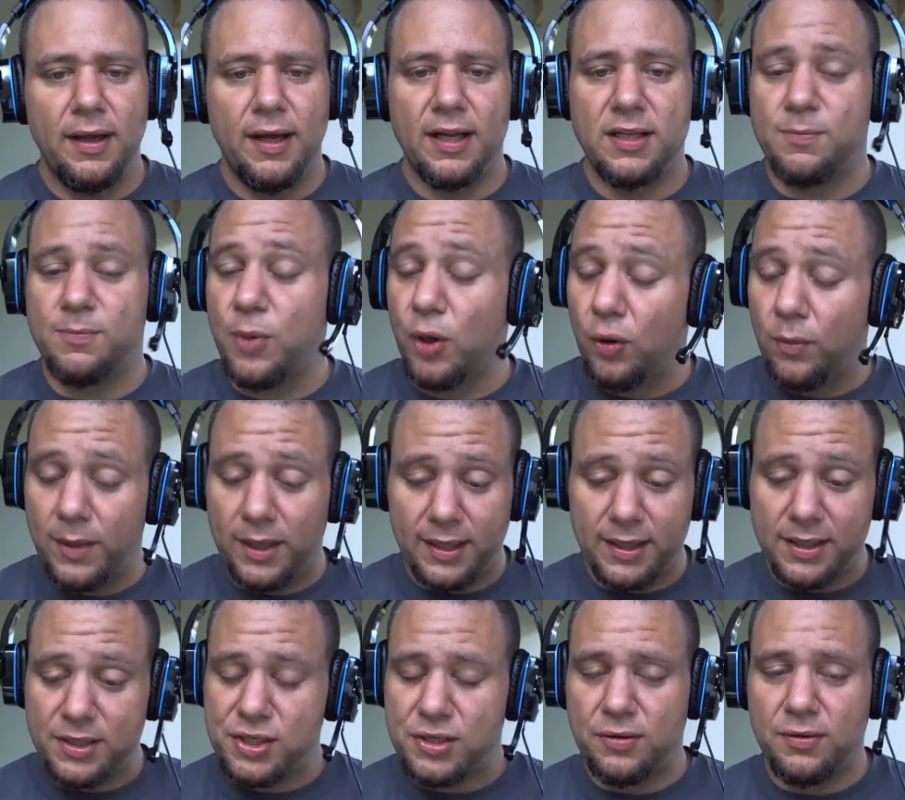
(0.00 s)
It's booming.
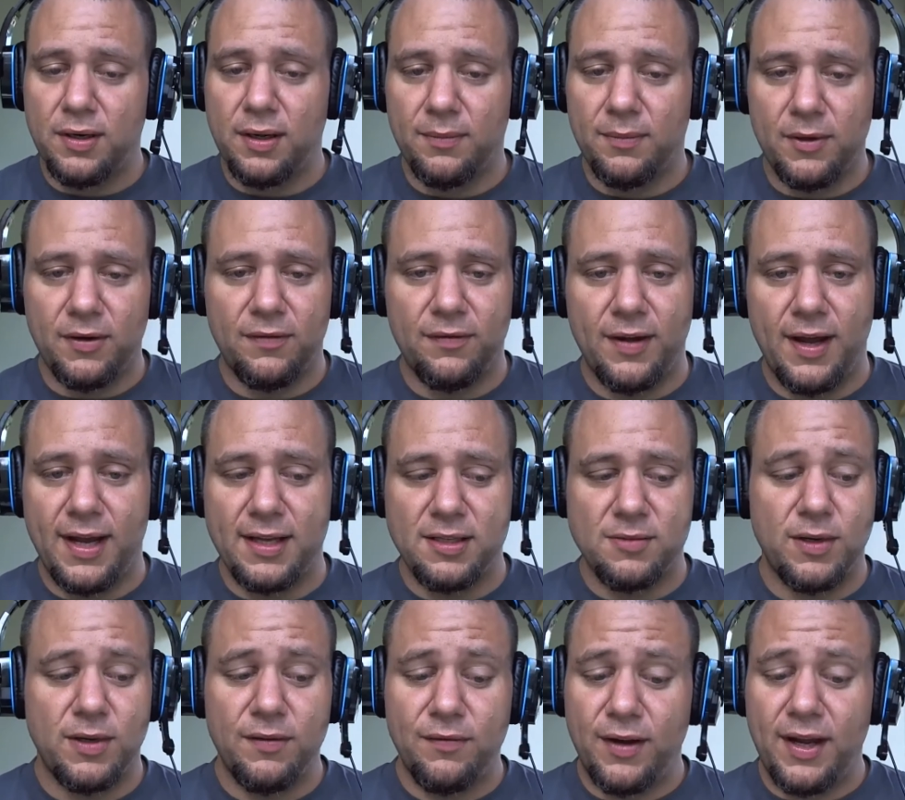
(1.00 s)
It's shooting up there fast.
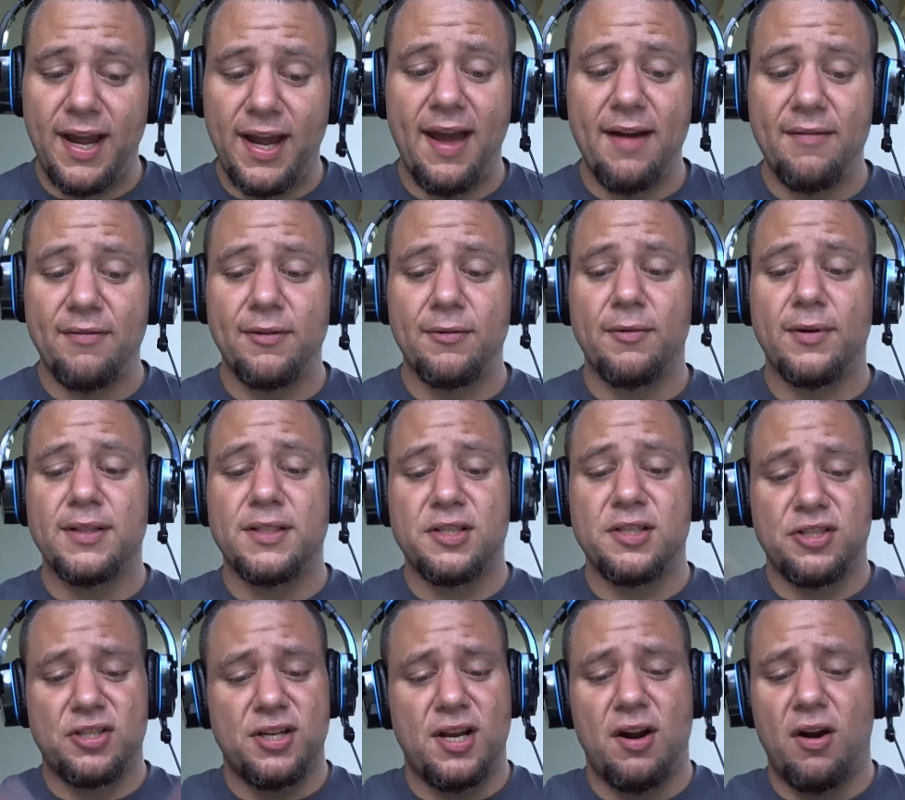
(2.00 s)
We invite everyone to
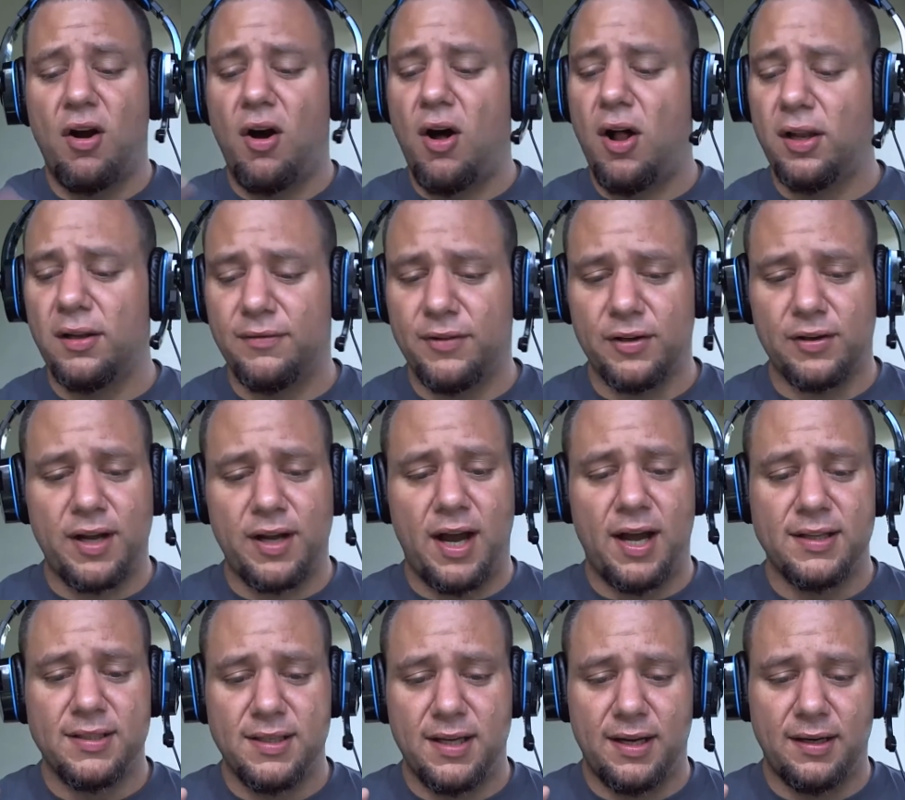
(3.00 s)
share all of their
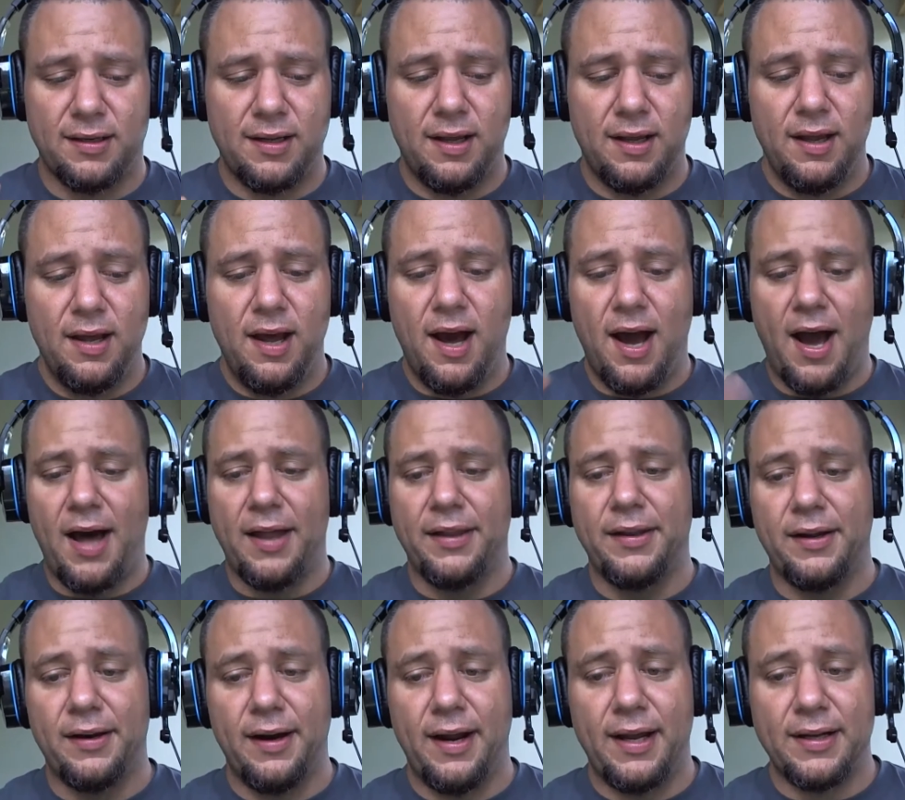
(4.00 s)
content on
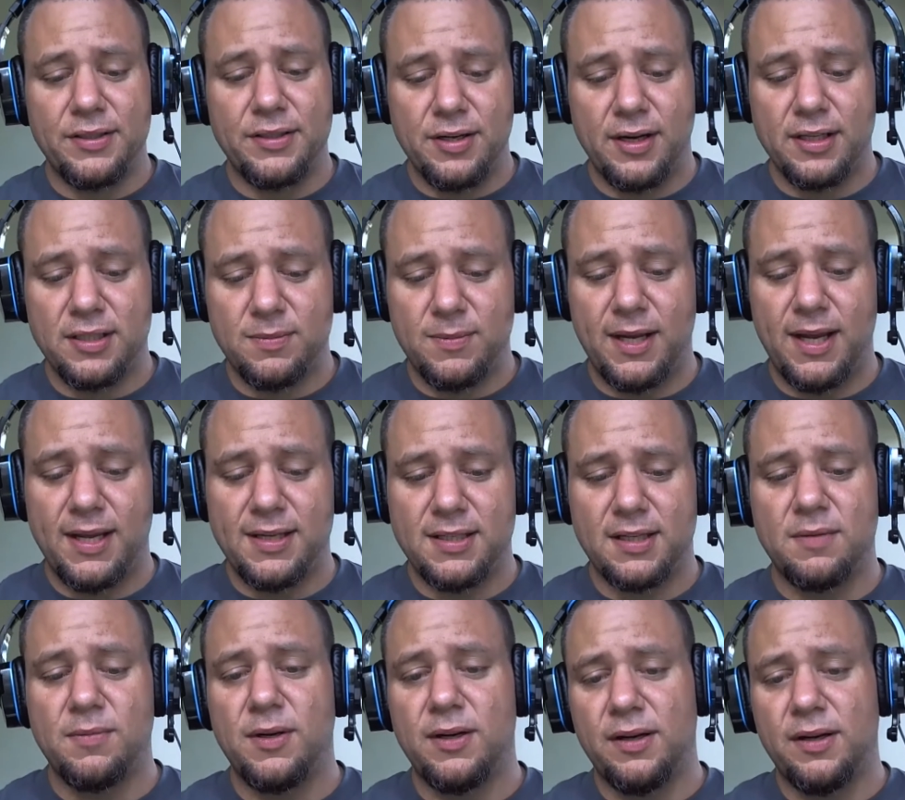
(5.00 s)
there. And trust me, as a
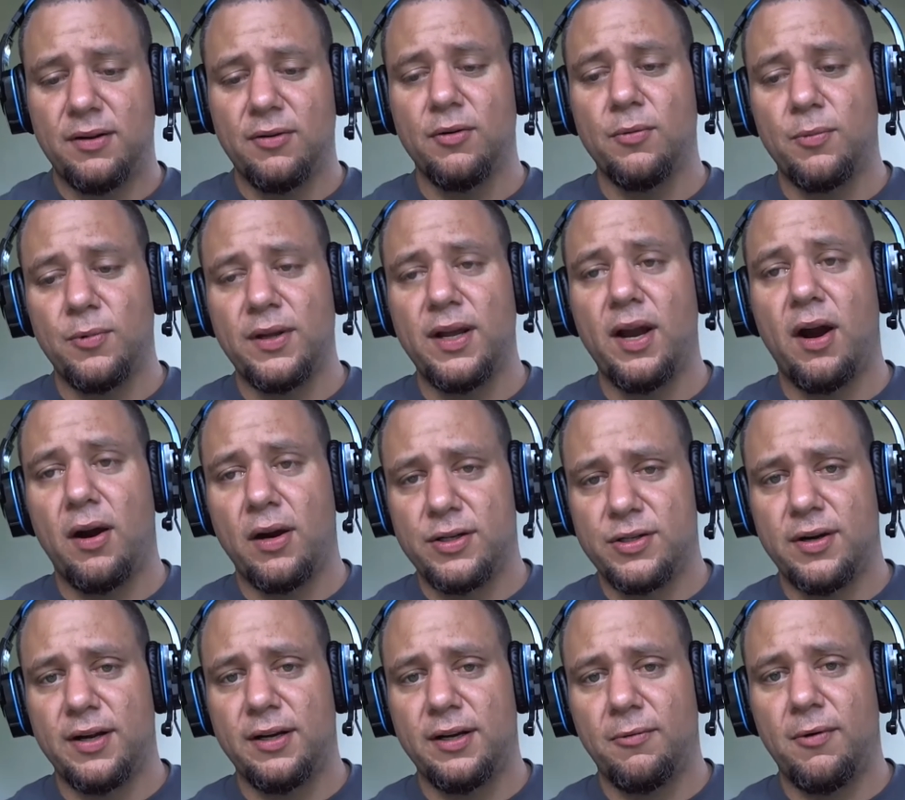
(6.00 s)
community group, we are
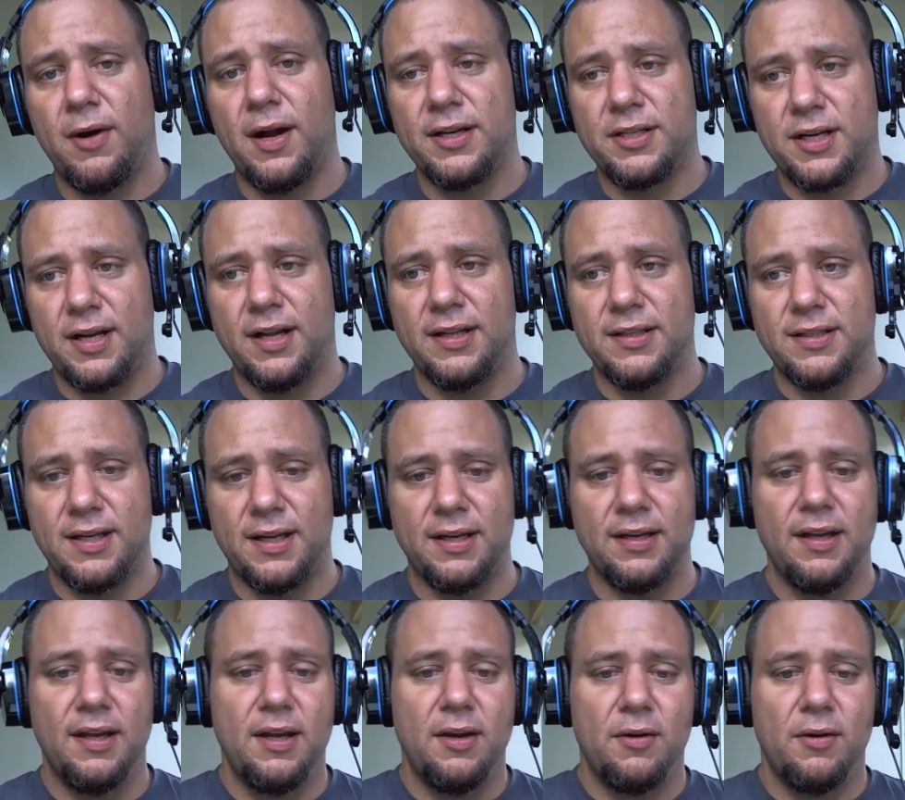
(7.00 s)
trying to watch content.